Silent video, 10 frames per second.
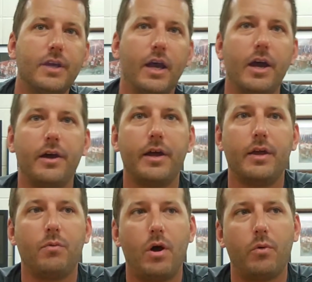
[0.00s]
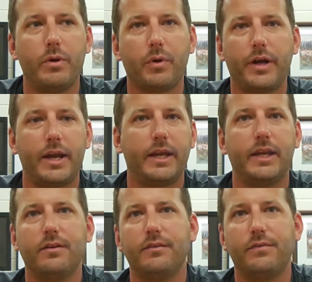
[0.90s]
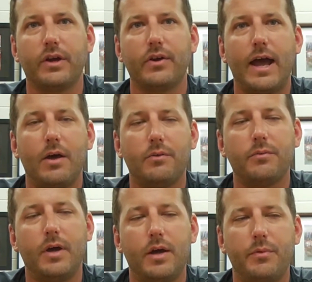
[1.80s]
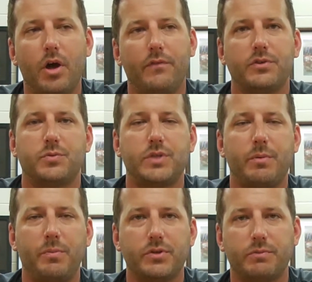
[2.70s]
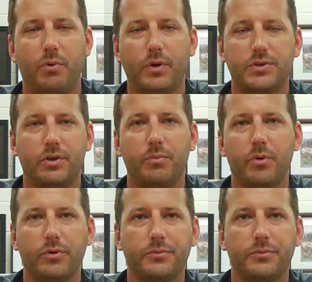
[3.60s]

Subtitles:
and while we were kind of getting it figured out, the offense was able to put some points on the board.